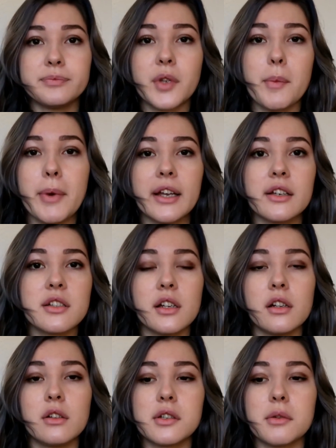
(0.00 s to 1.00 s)
the packaging
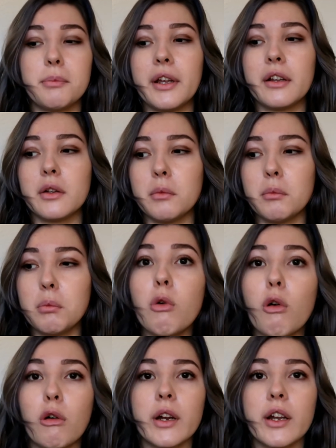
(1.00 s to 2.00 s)
looks a bit
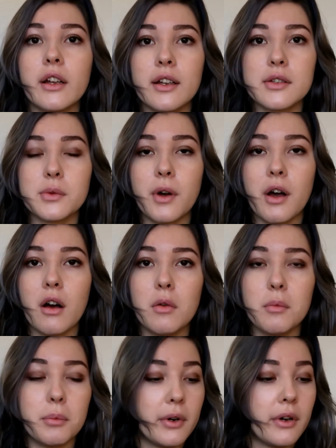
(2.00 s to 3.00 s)
boring as
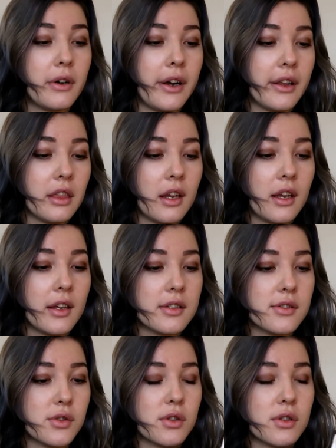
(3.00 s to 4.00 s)
well, but I think
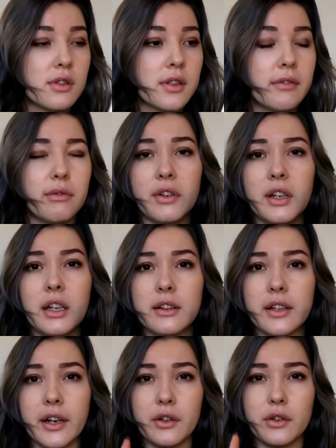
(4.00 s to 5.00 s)
it's just fitting
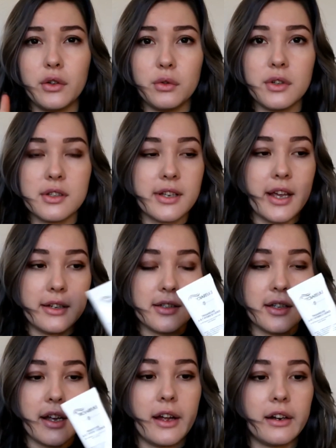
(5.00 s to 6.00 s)
their
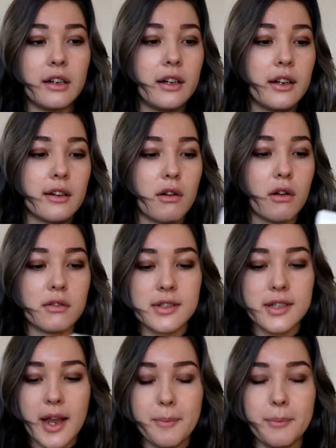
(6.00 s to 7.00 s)
unisex kind of
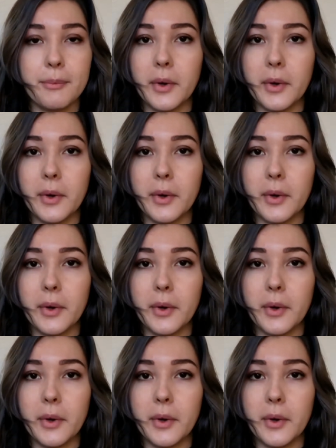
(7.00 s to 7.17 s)
concept.